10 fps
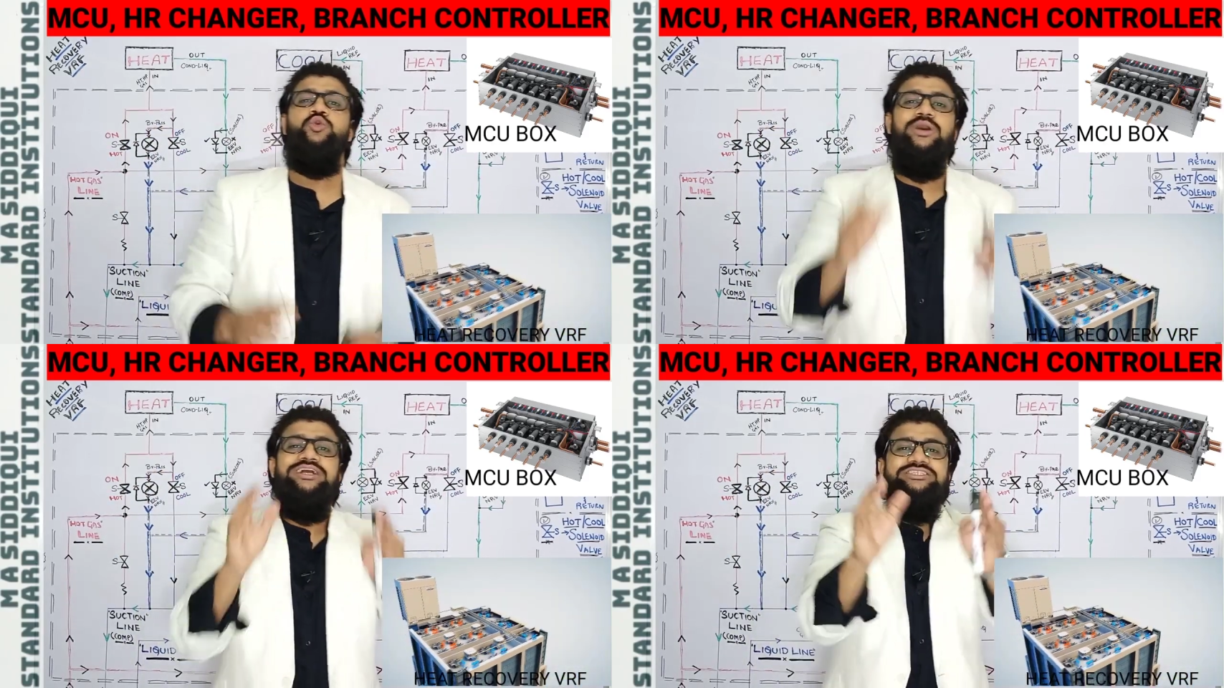
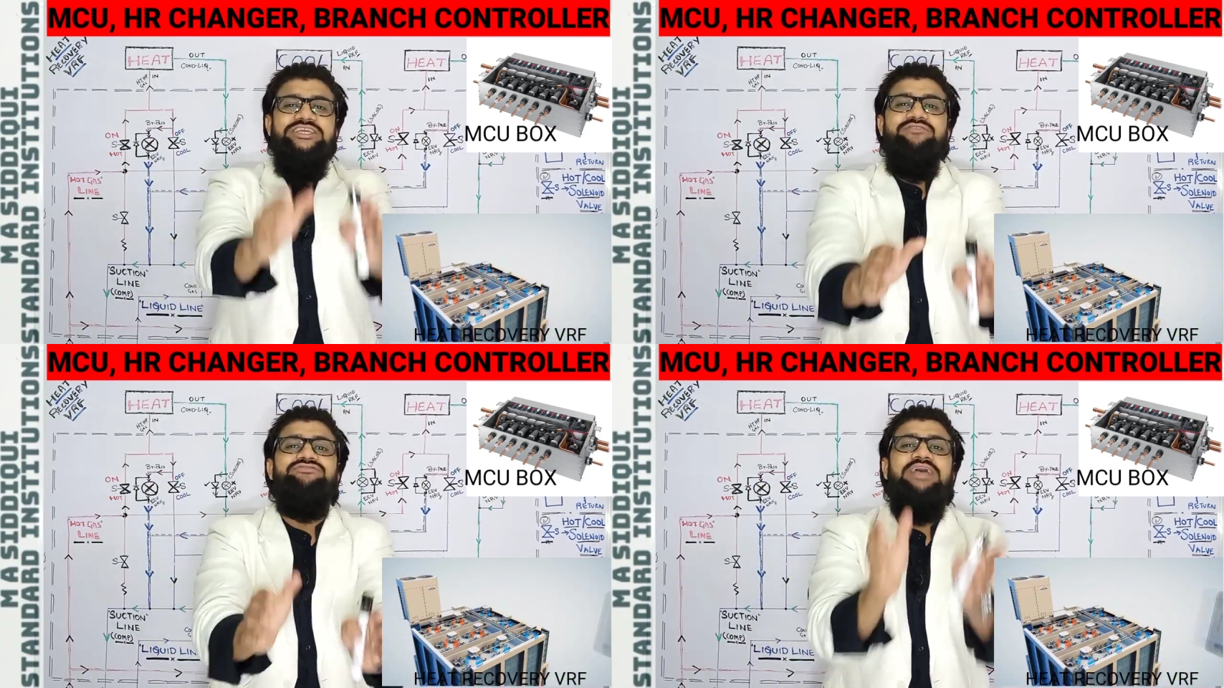to
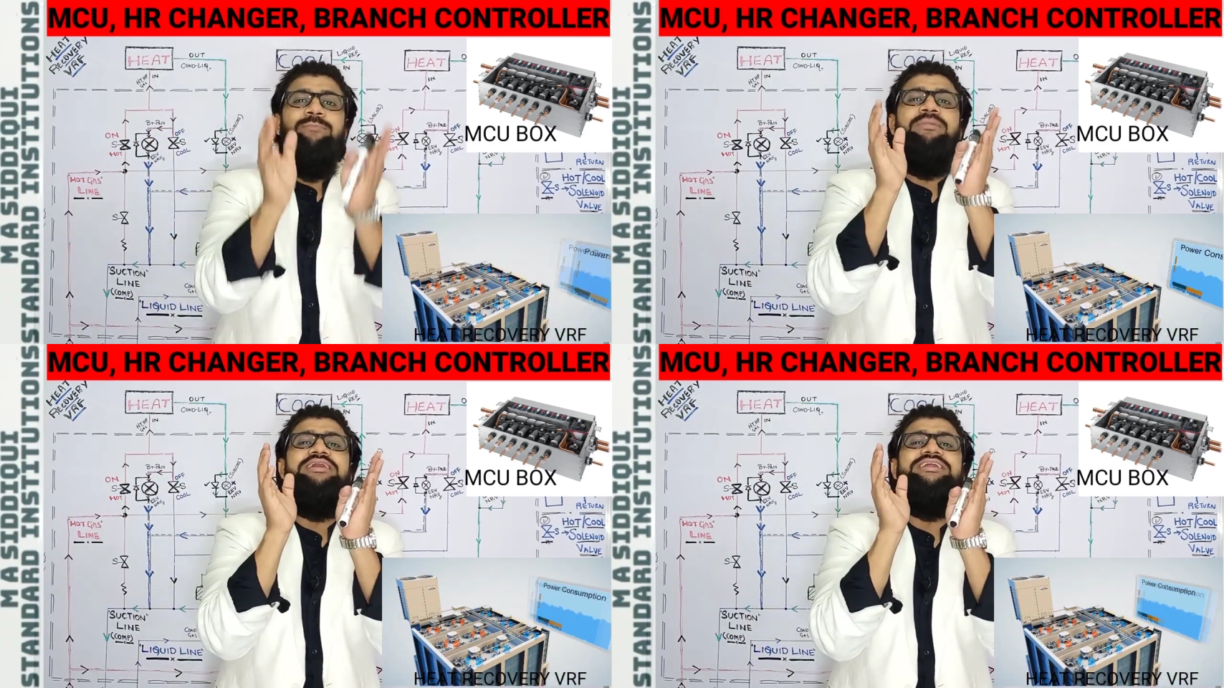achieve
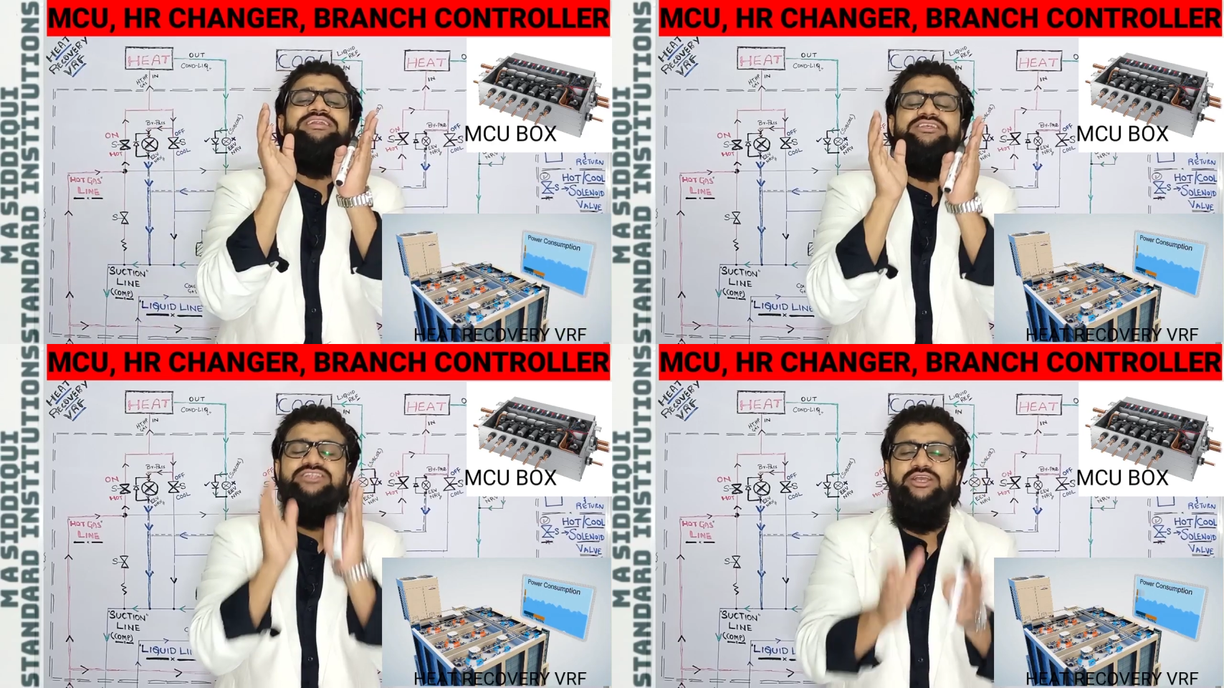
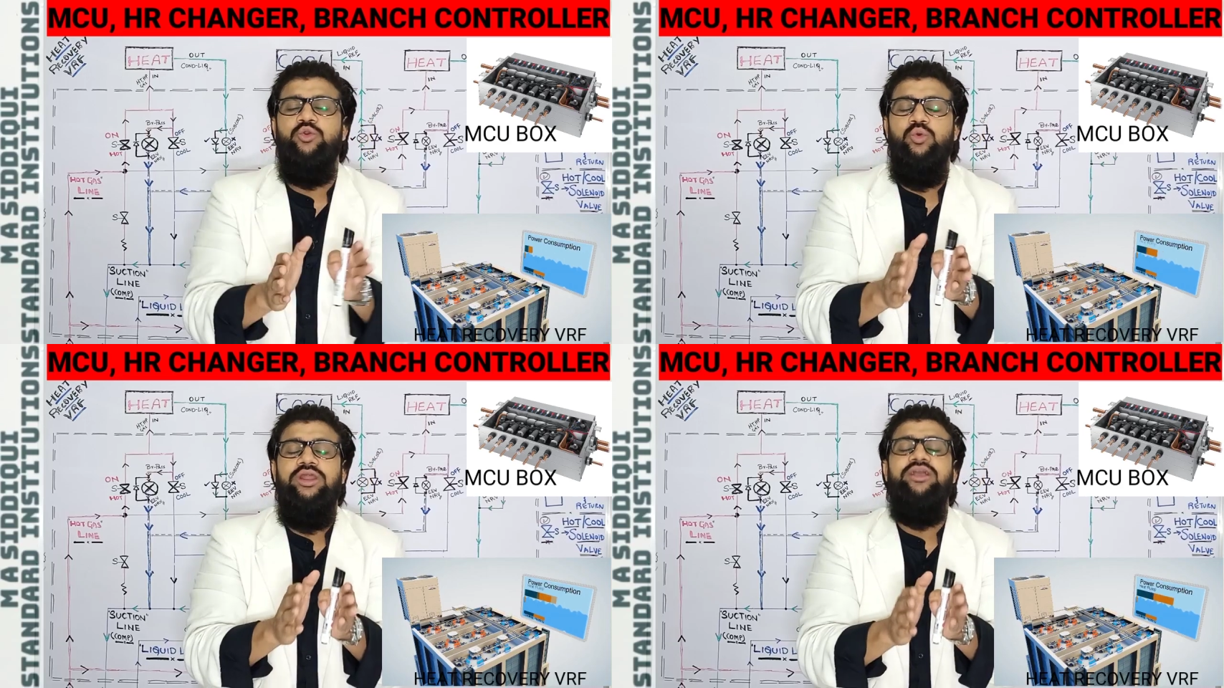simultaneously
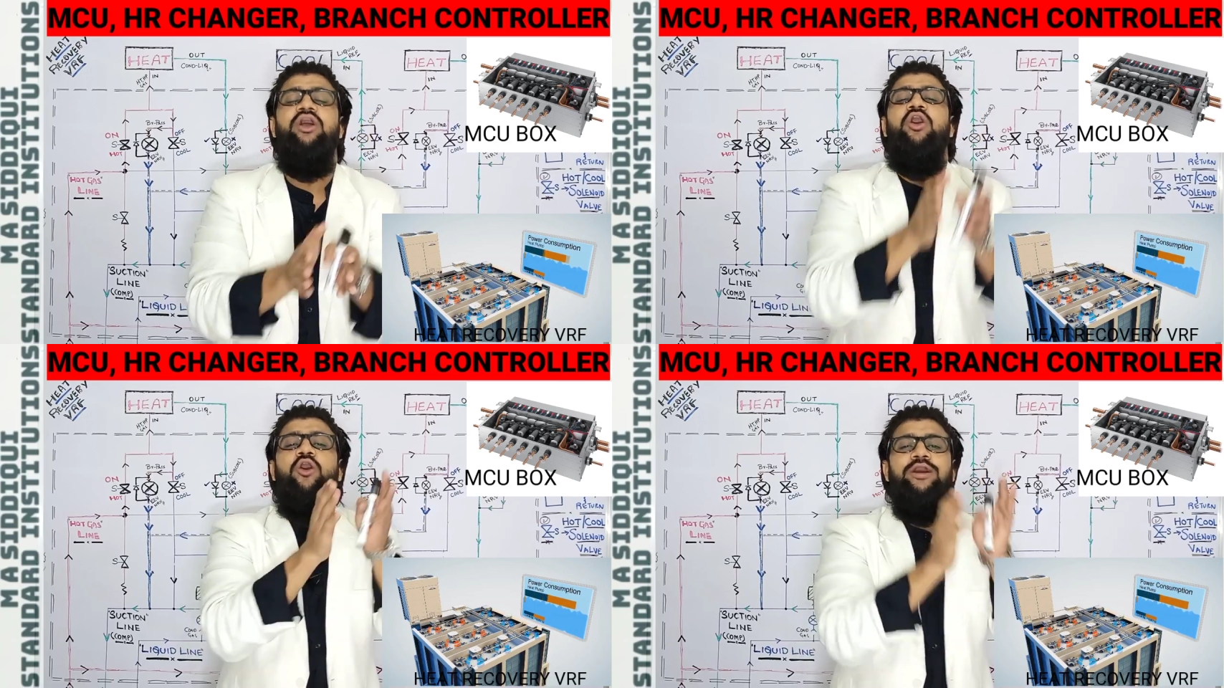cooling
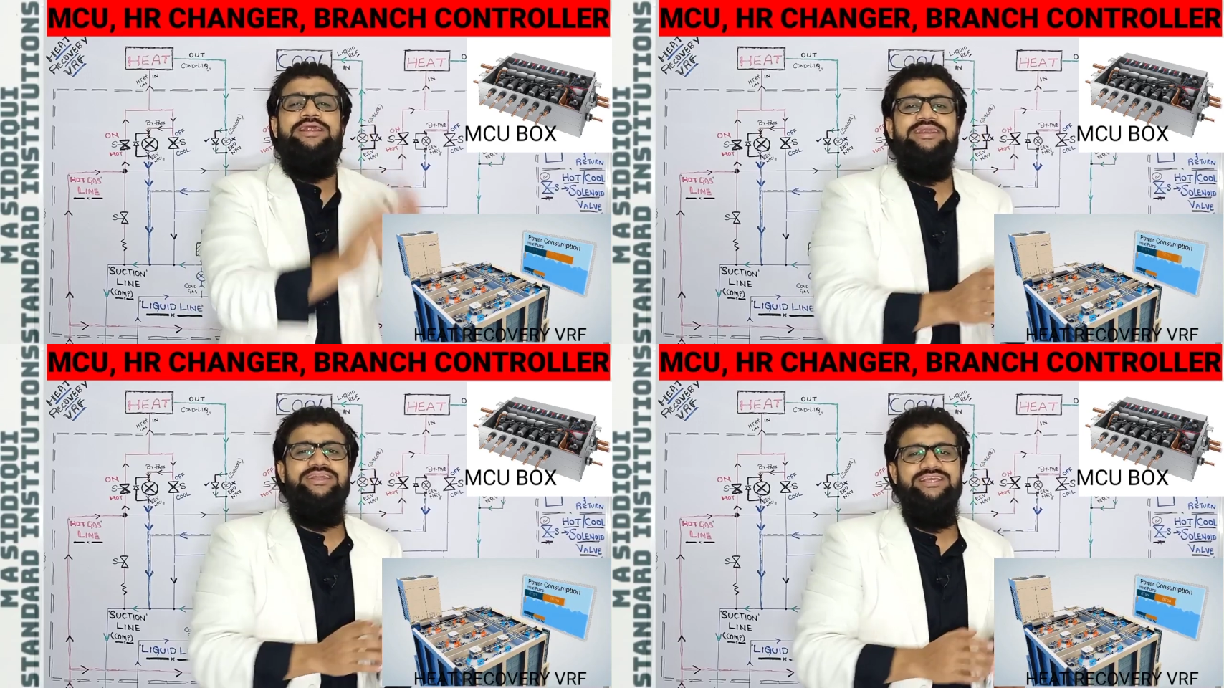or
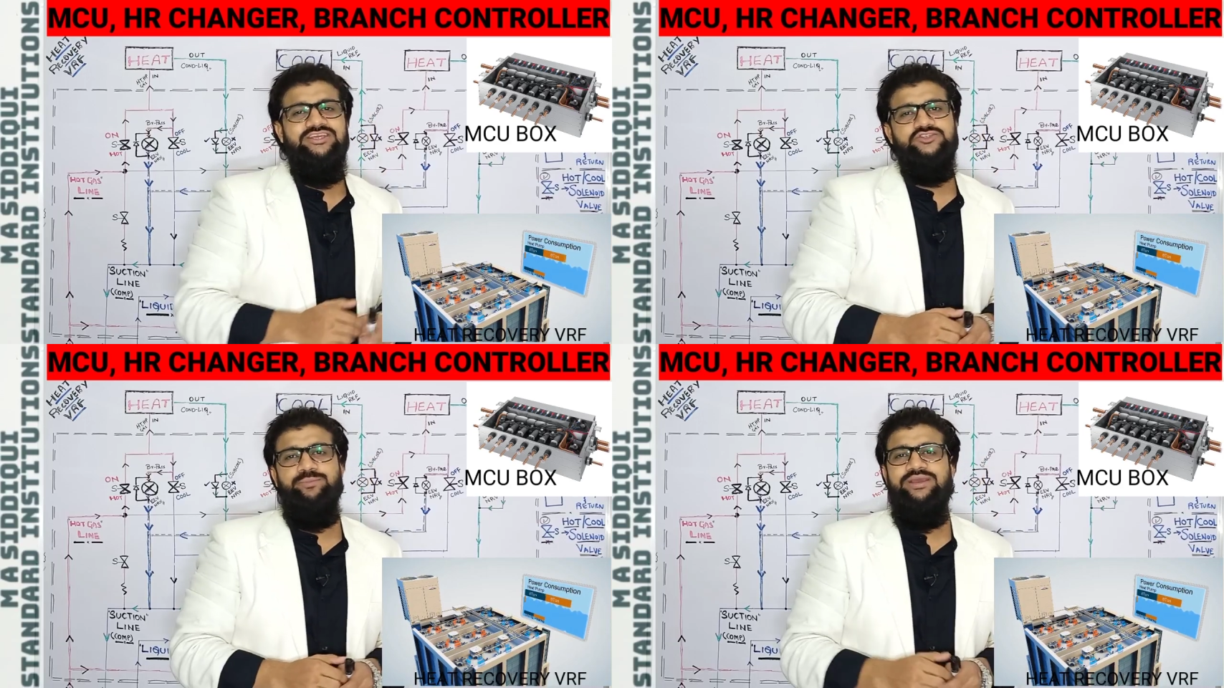heating
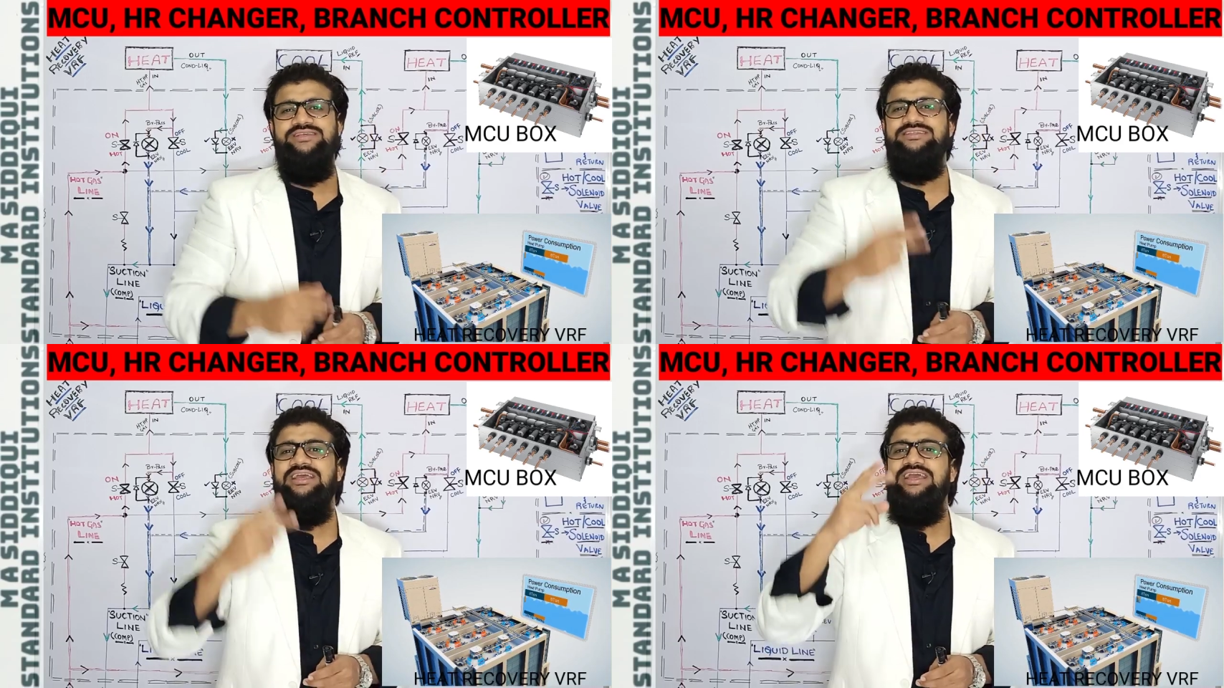a space,